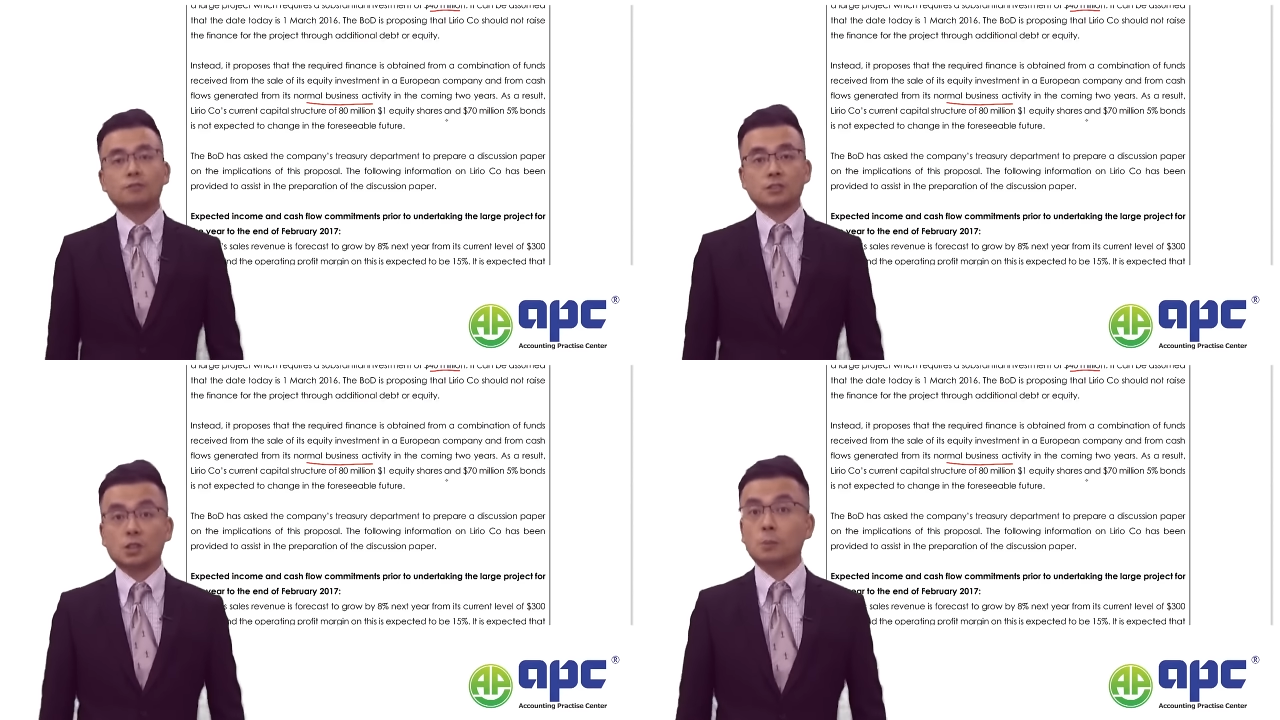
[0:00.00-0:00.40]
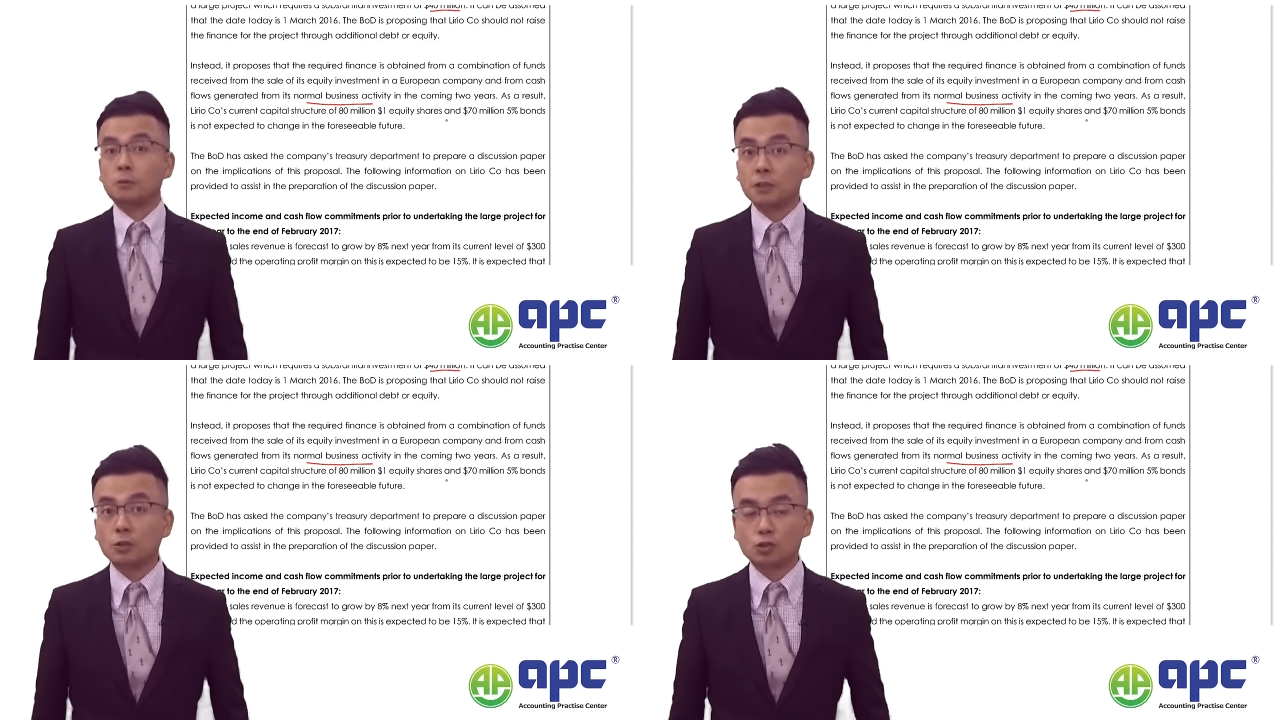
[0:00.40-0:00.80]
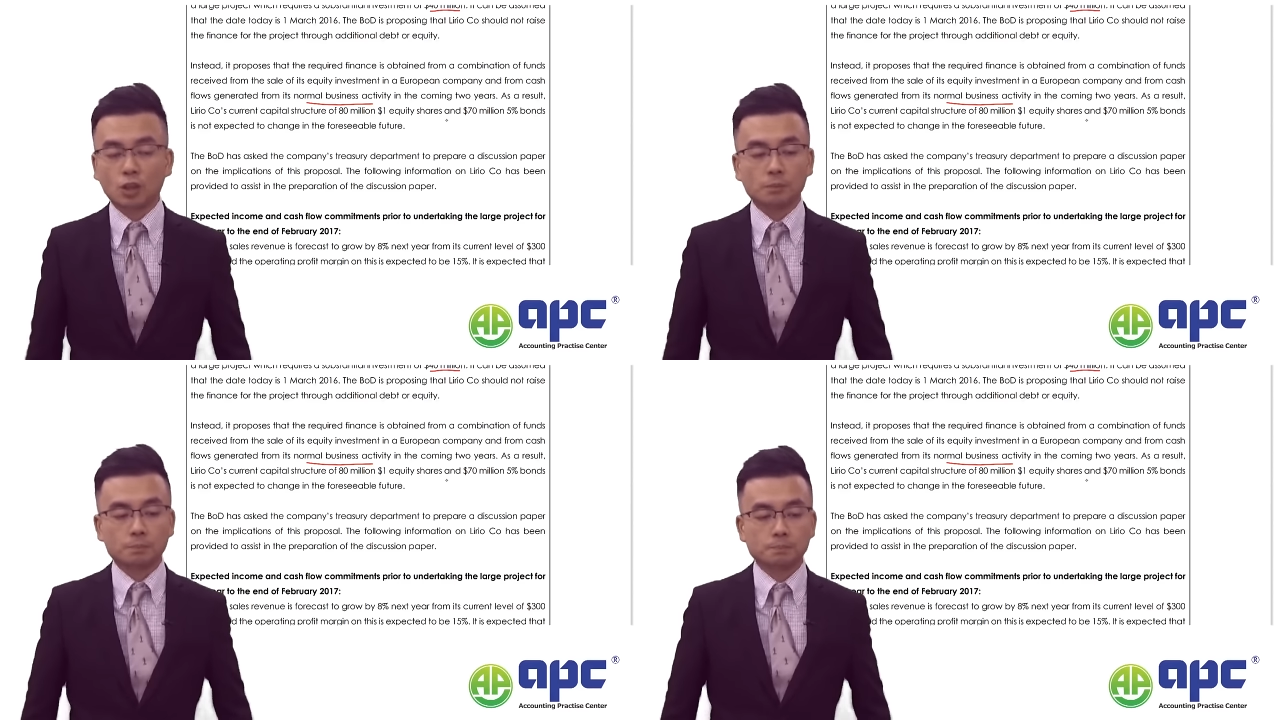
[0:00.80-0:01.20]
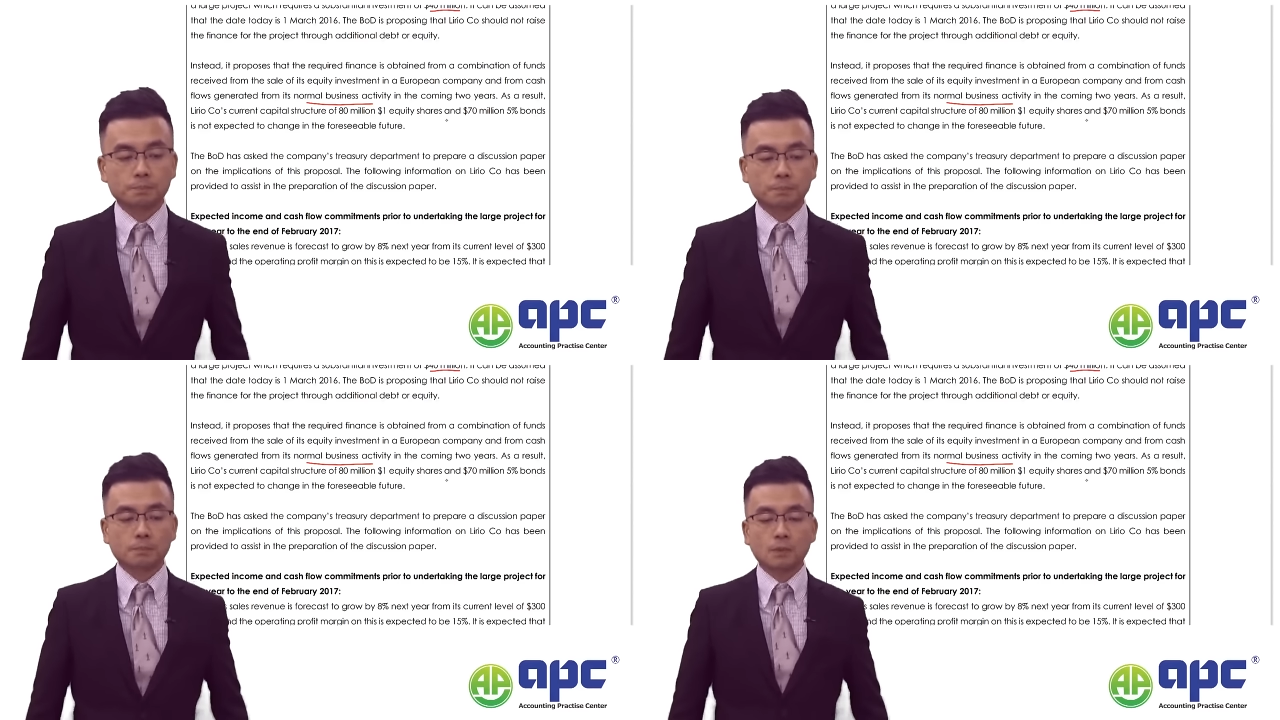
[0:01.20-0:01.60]
foreseeable future.
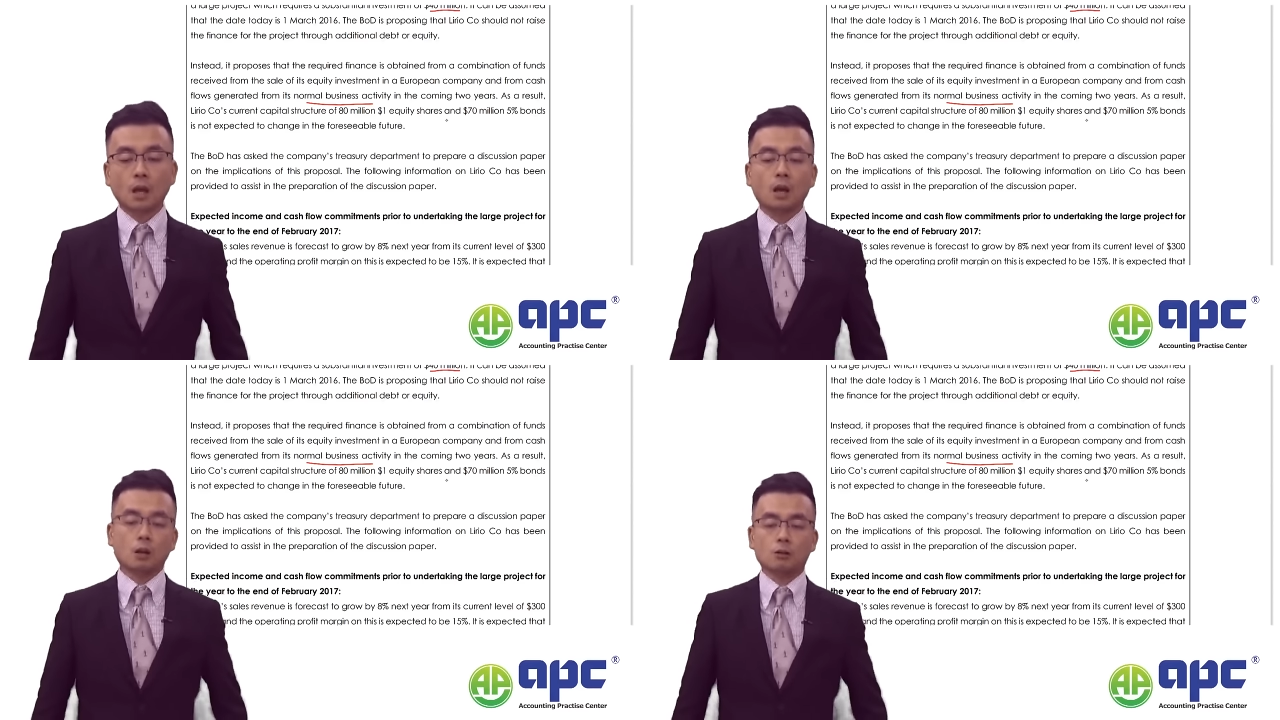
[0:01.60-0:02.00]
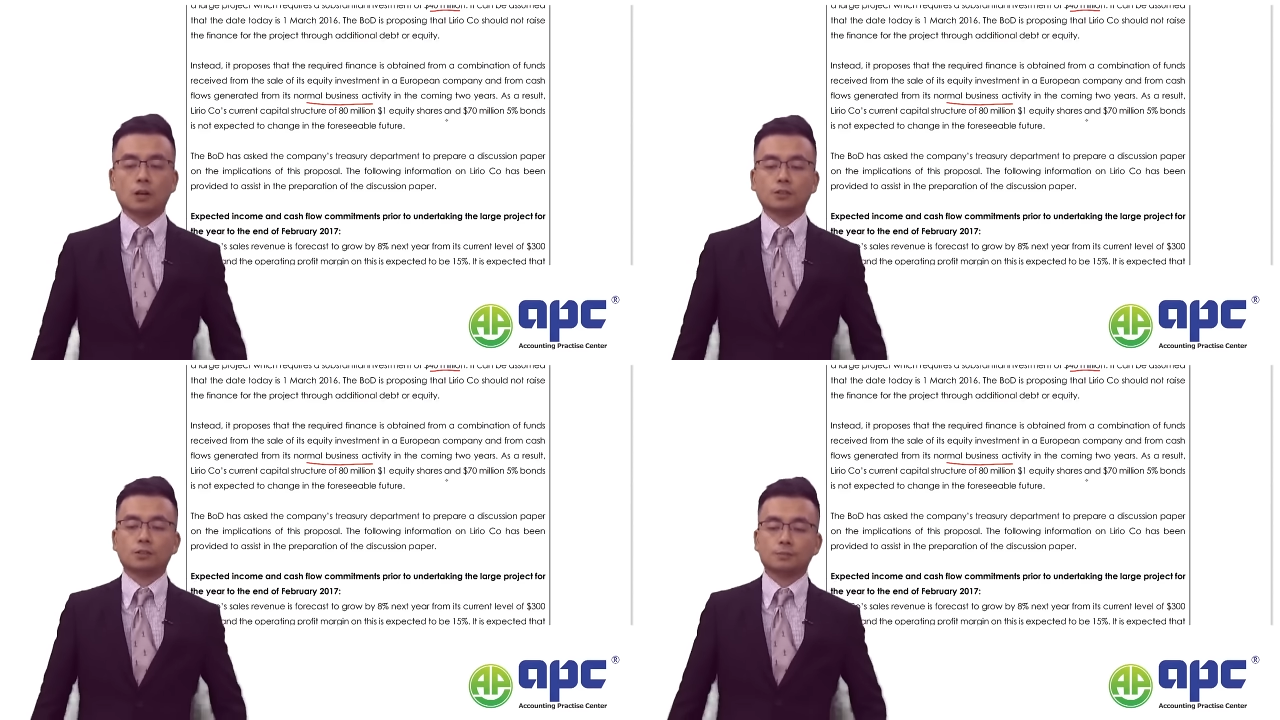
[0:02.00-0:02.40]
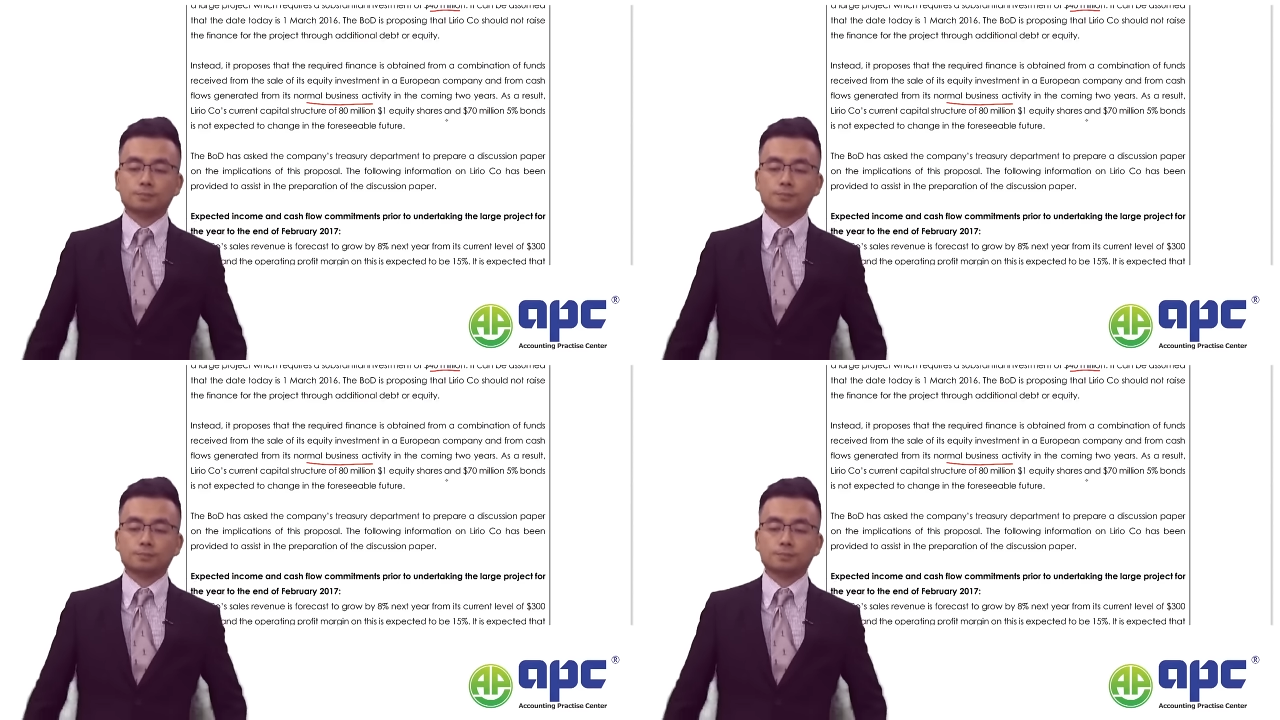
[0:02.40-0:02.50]
All right.